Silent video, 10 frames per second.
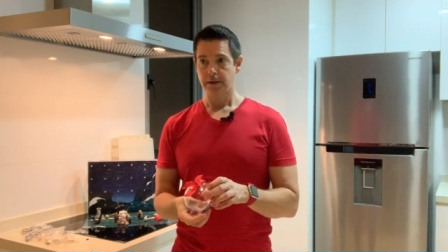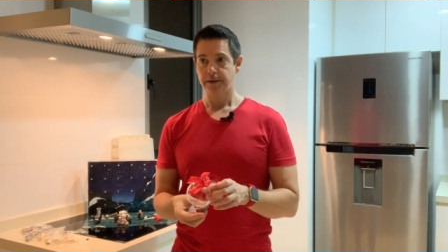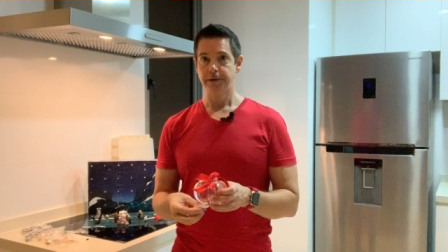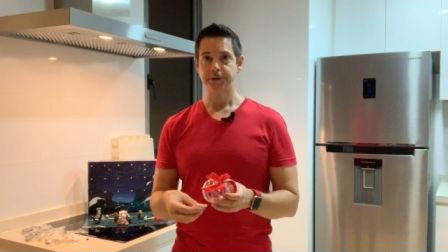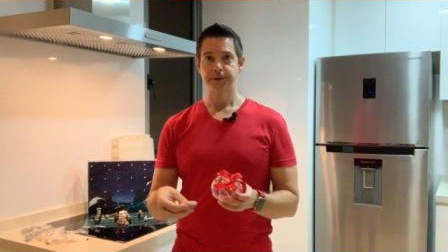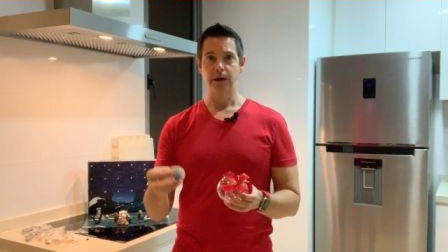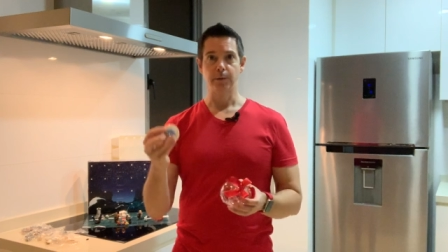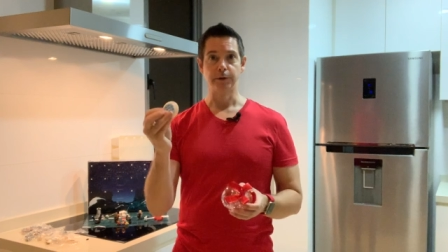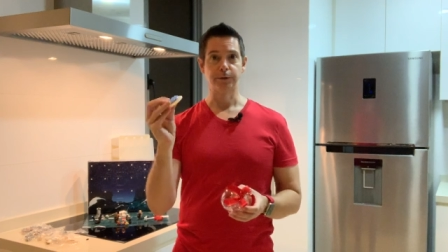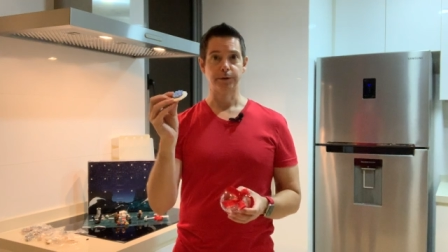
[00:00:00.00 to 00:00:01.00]
this uh,
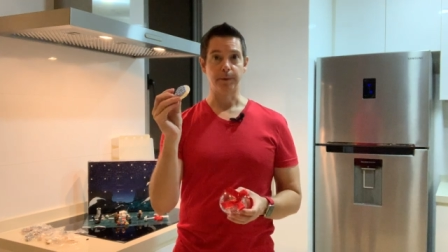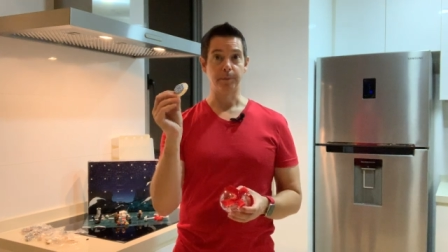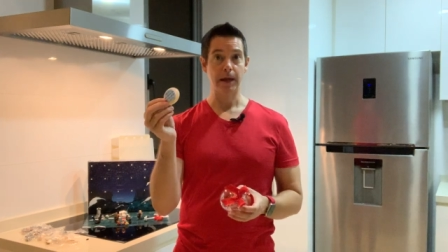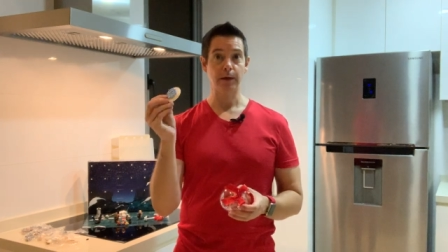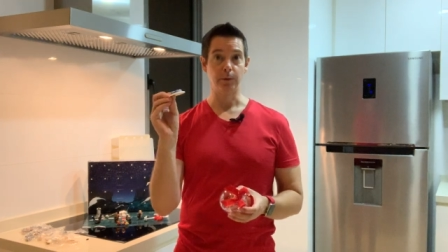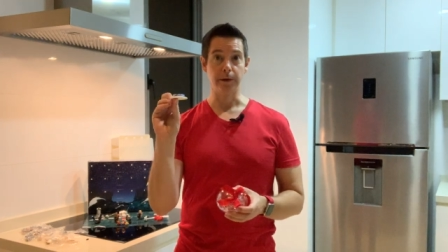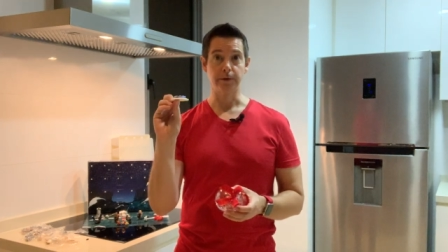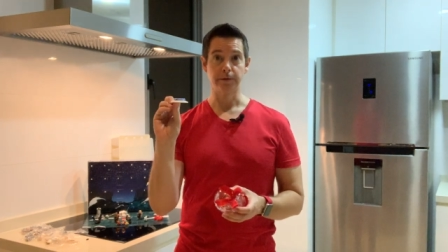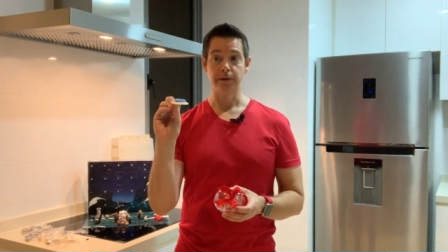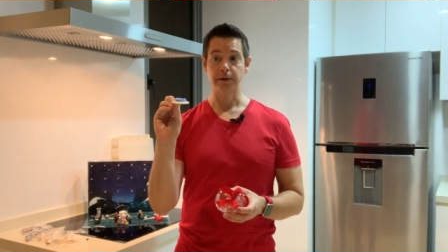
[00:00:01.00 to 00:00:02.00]
was the
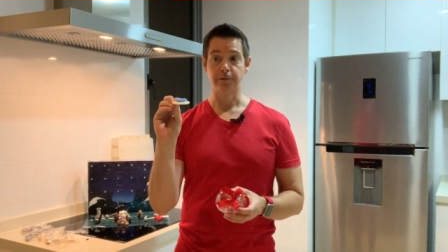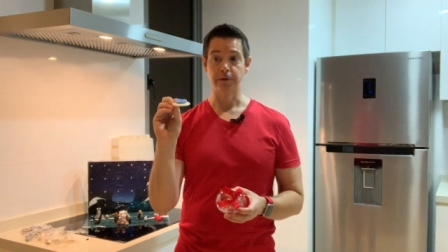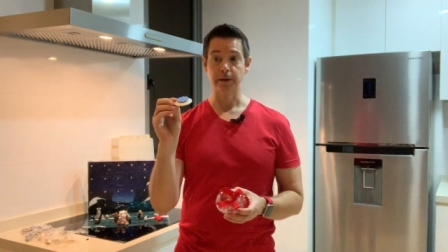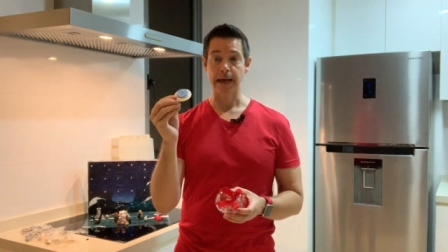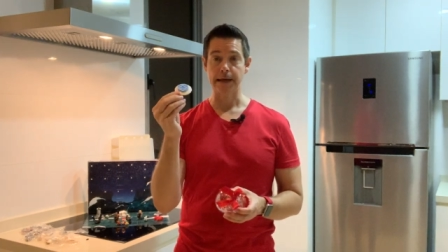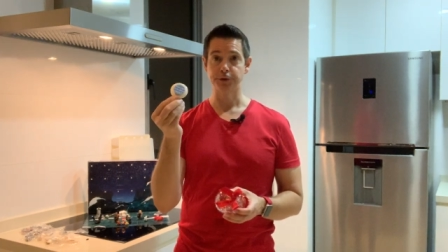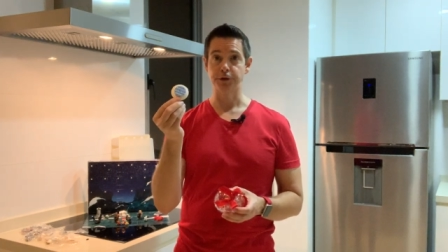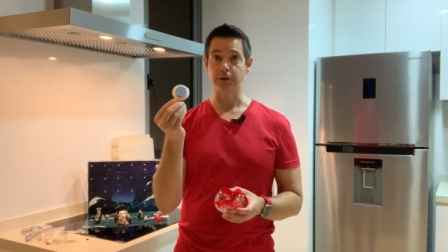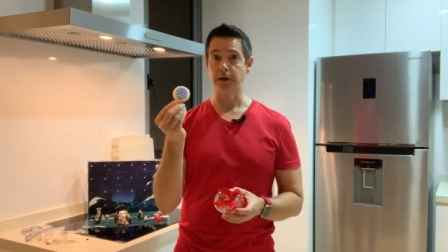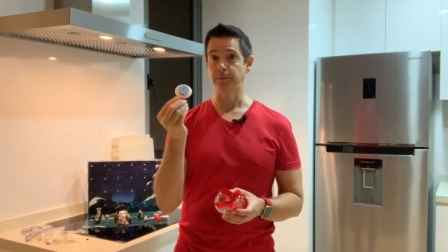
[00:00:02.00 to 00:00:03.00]
penguin that for last
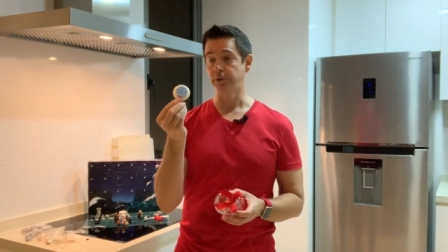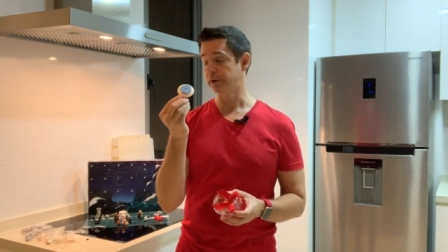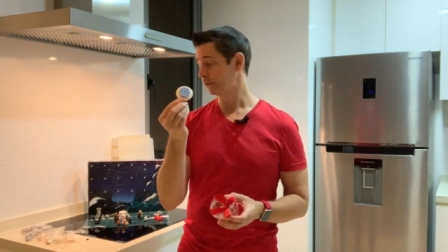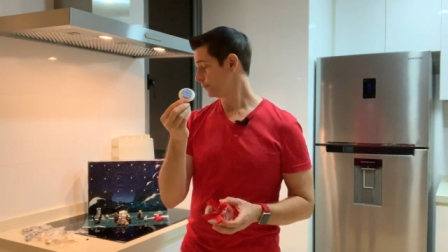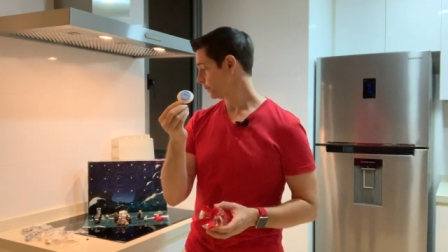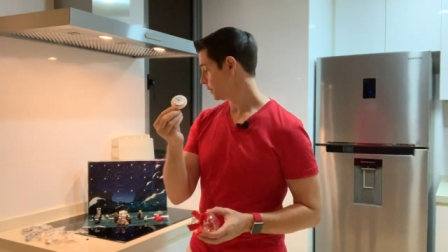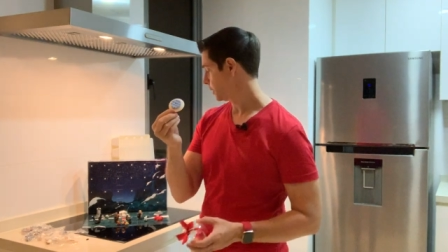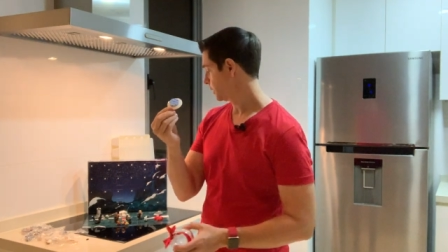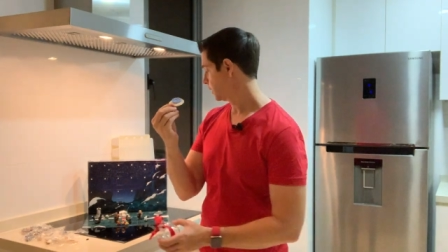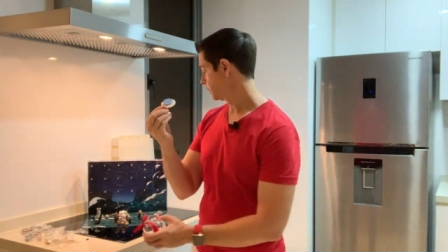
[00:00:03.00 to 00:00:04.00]
year, I believe.
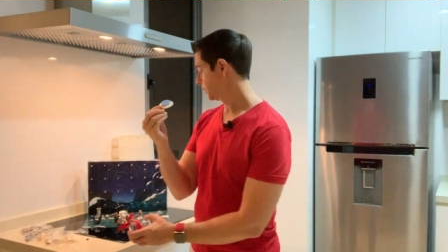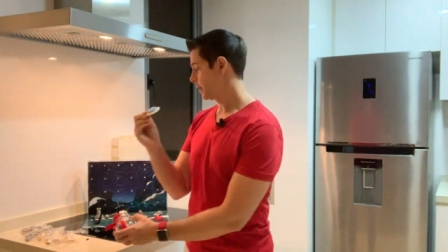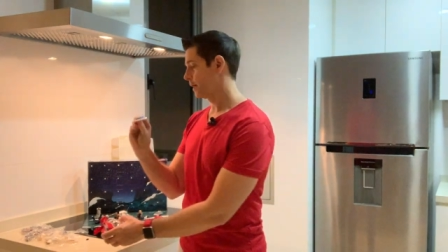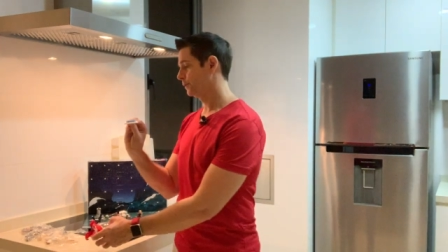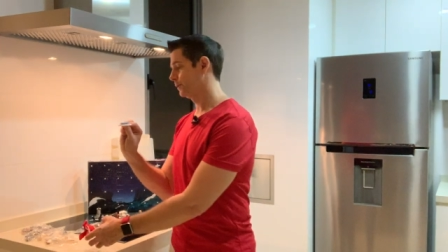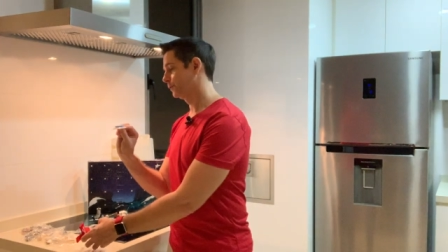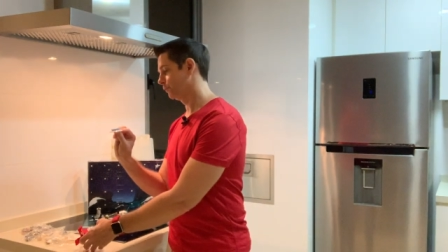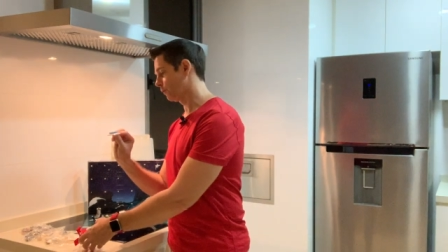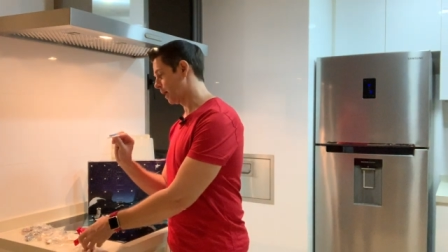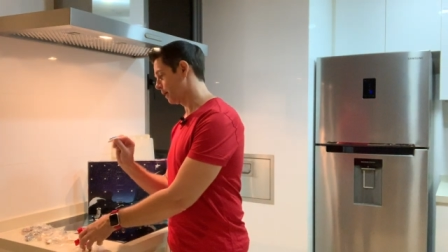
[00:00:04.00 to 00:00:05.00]
And it has this
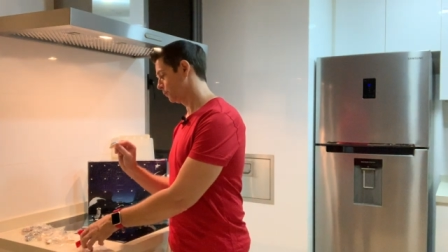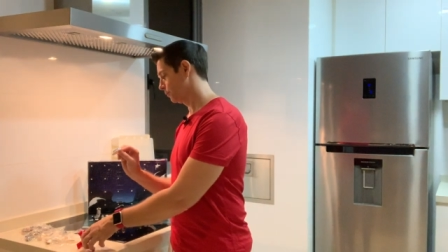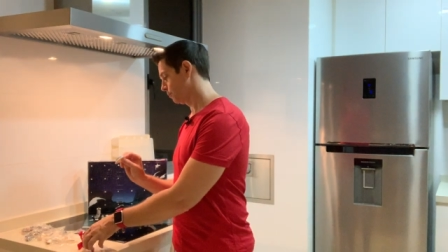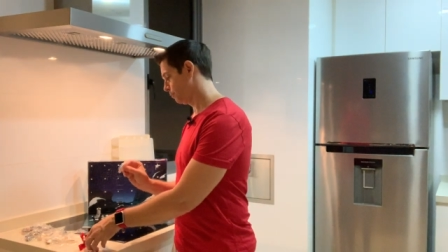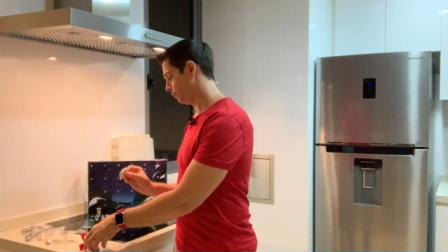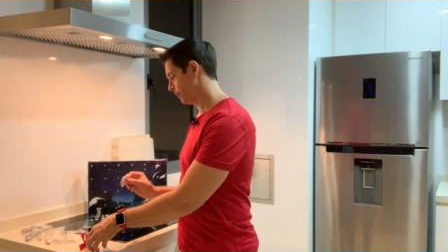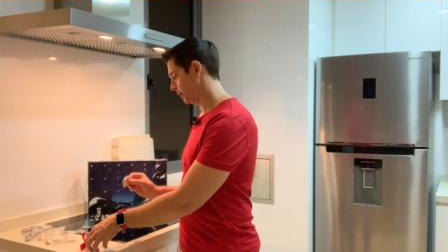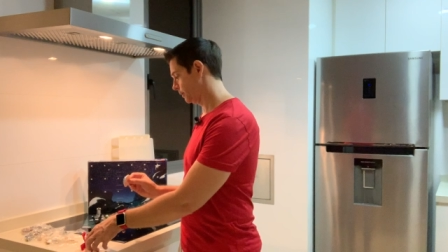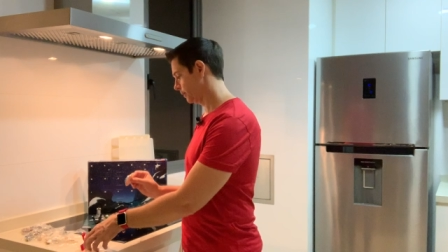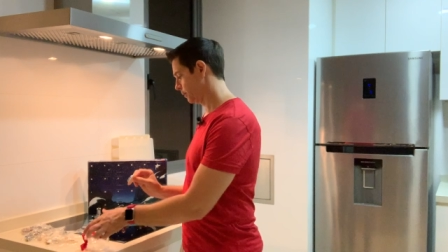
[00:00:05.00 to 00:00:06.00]
round
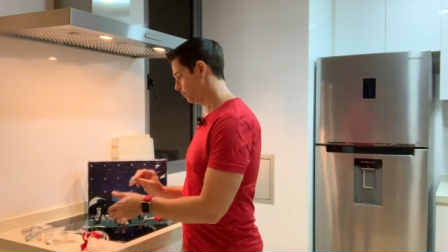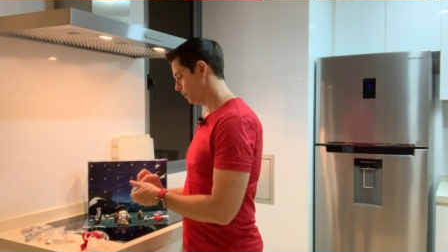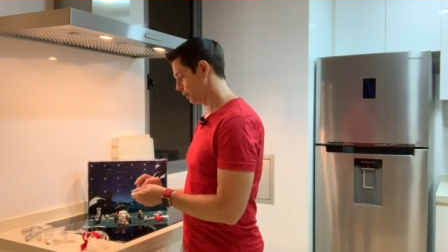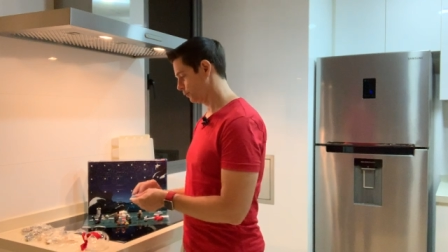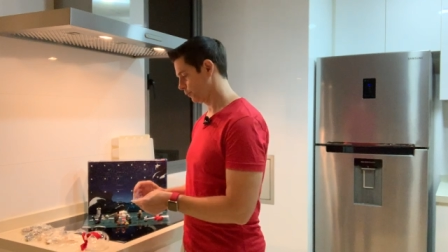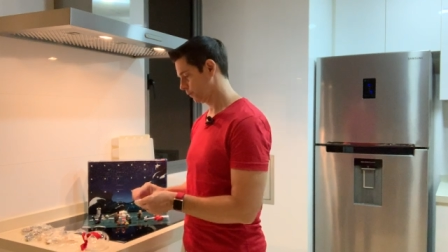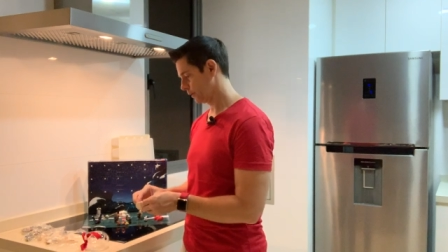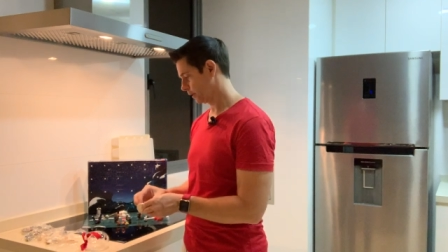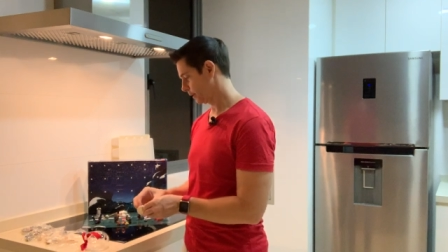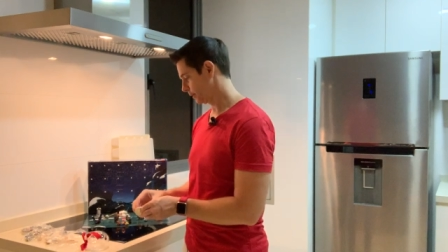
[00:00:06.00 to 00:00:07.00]
plate here, but I don't
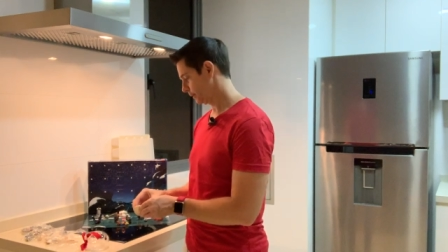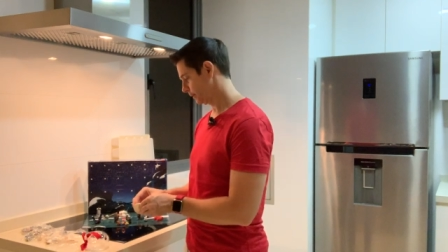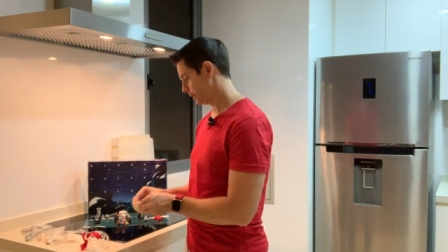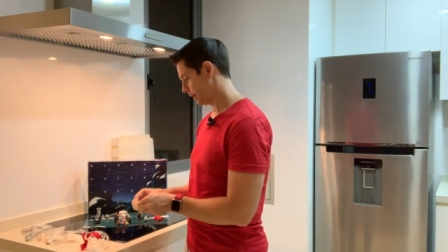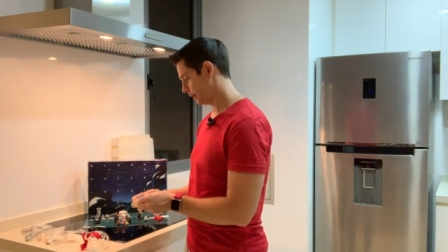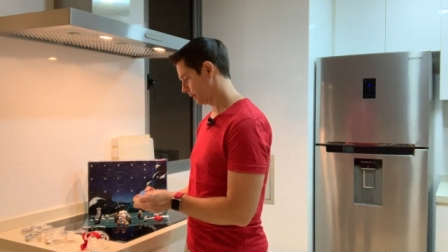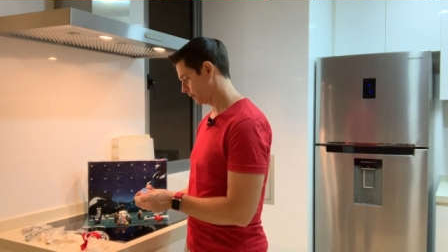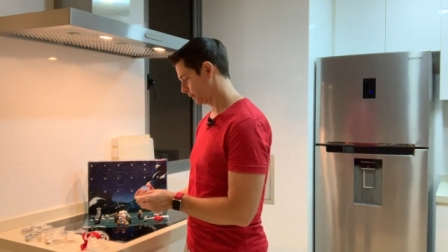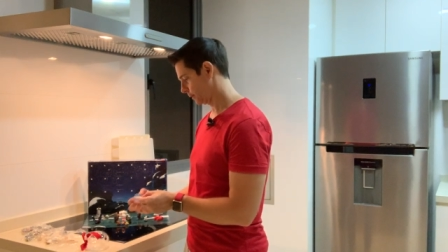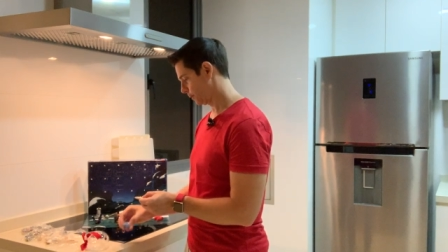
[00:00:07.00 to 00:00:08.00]
think I need that. I think that